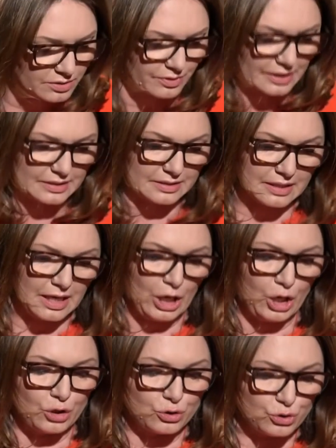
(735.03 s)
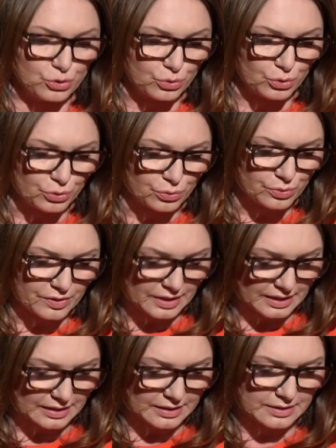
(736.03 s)
motivated. Mm. Do you
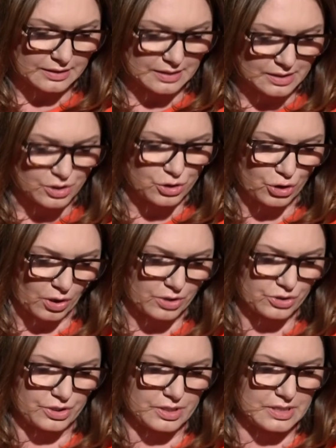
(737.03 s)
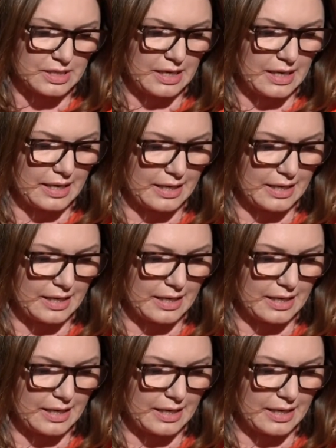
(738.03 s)
think these charges?